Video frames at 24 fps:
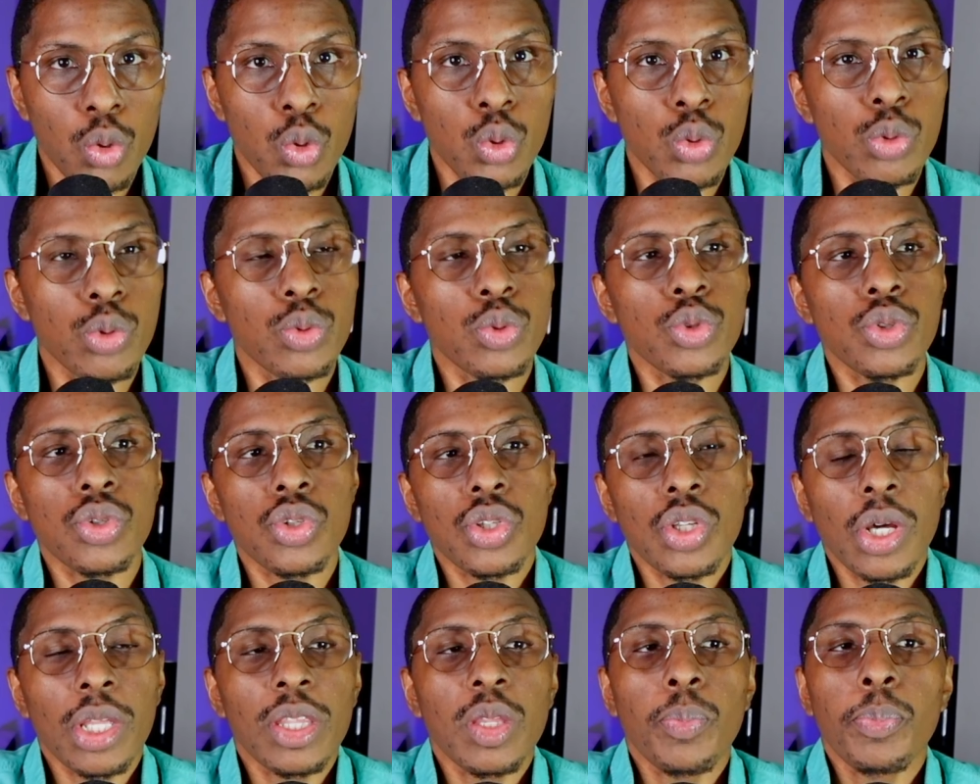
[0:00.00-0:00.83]
who
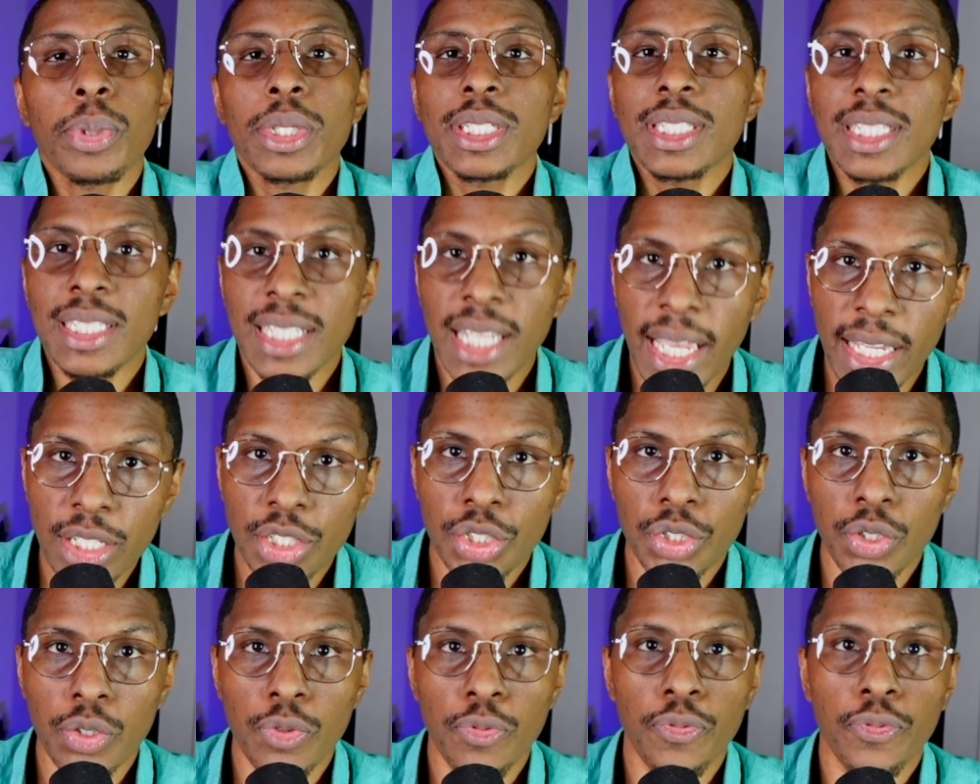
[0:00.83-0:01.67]
saw the
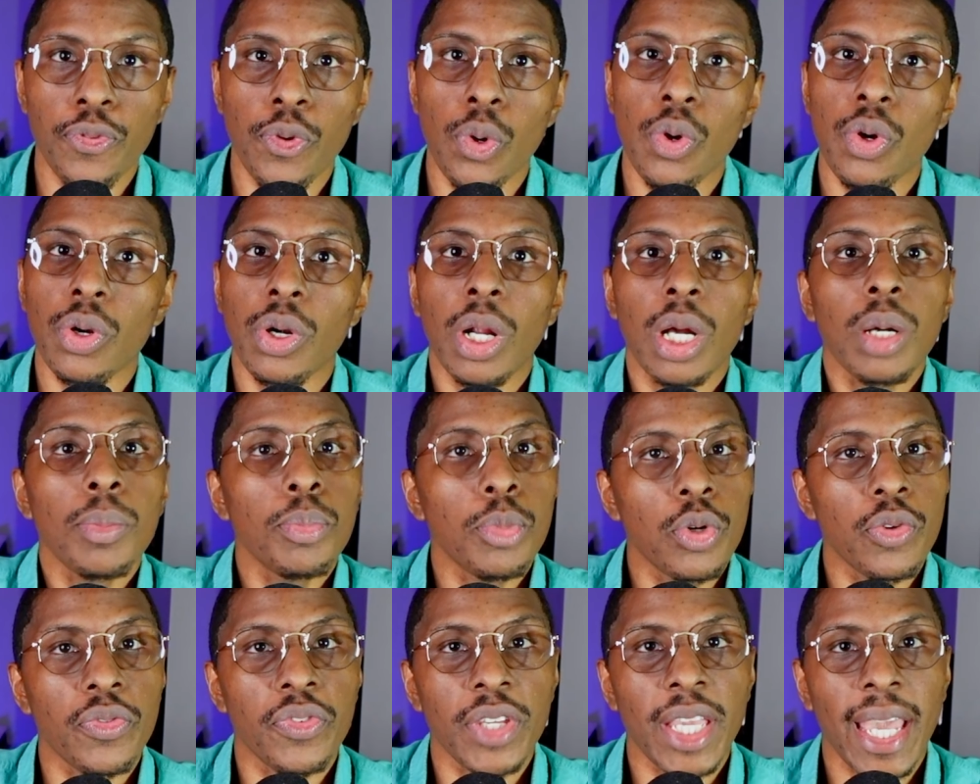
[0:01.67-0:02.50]
potential for a
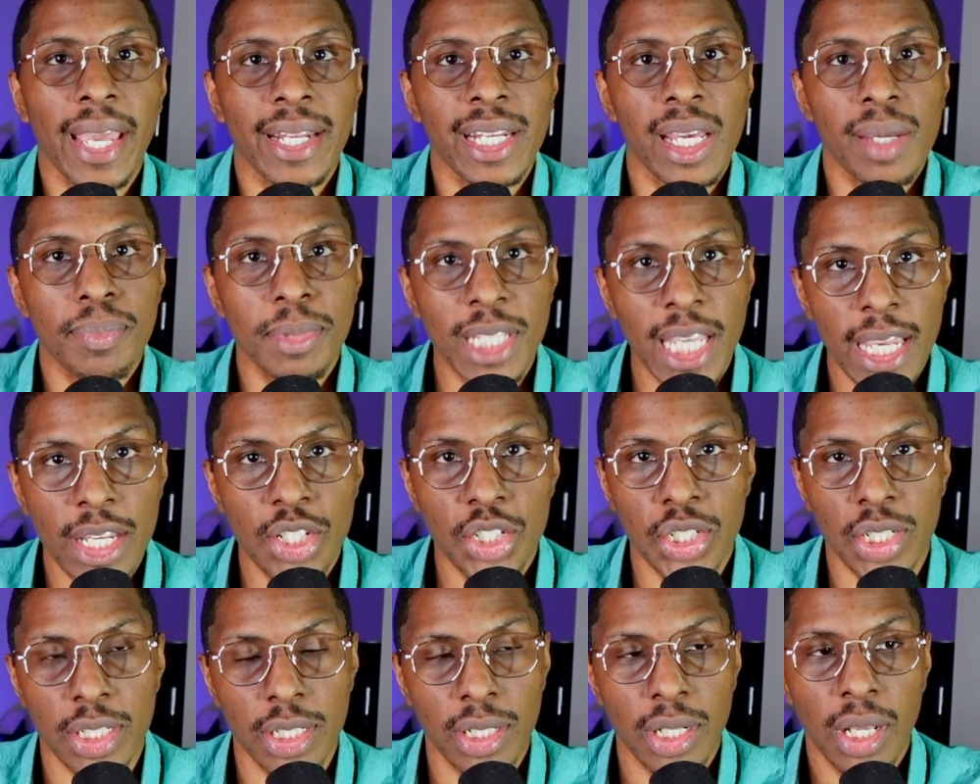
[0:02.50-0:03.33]
movie
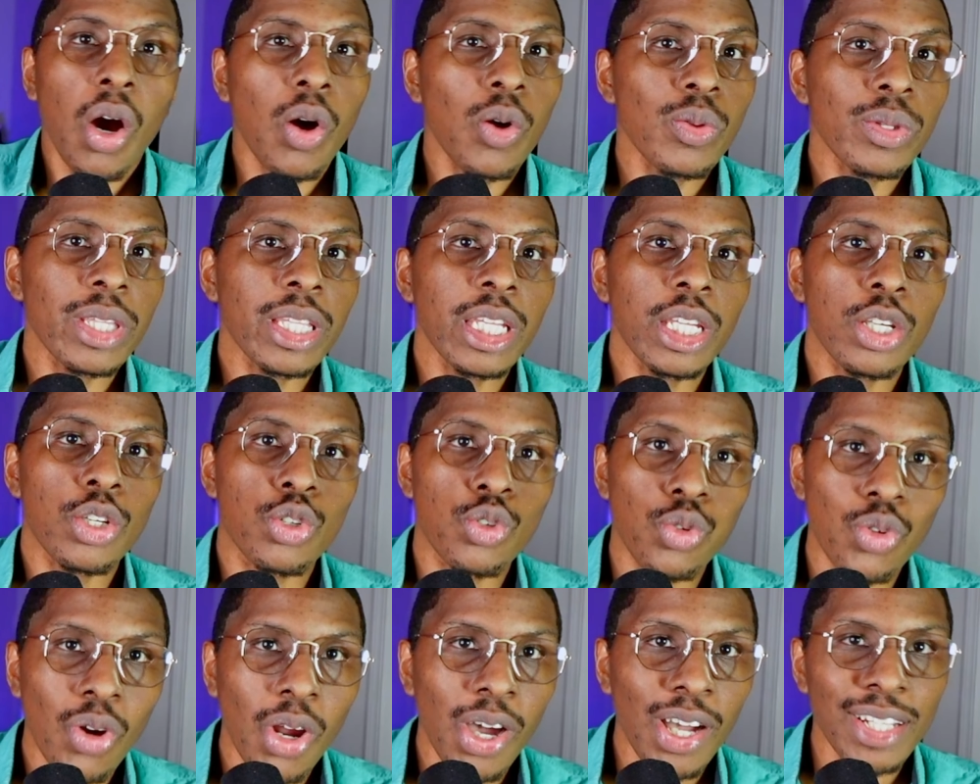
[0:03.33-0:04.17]
adaptation. Only
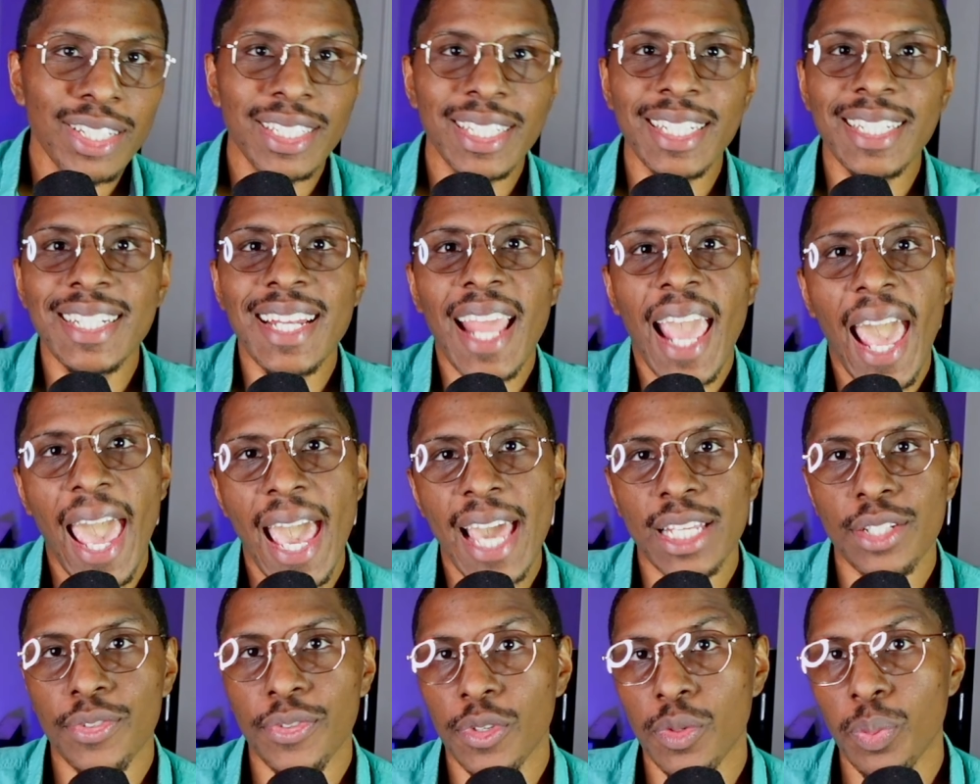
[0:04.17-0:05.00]
Grau didn't
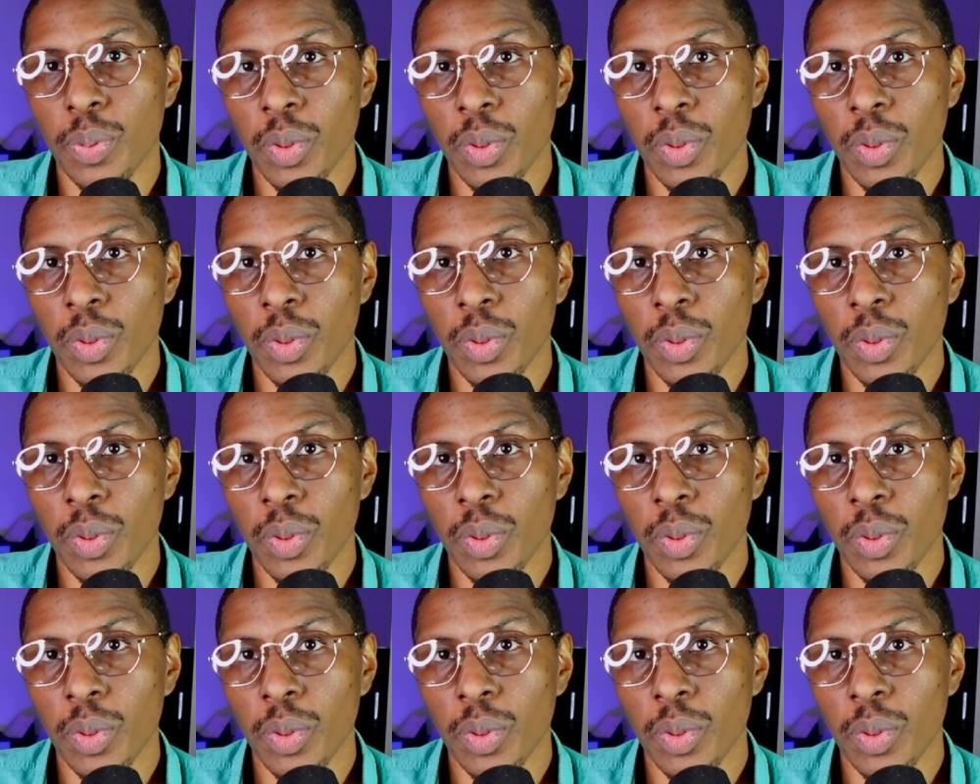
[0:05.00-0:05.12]
ask for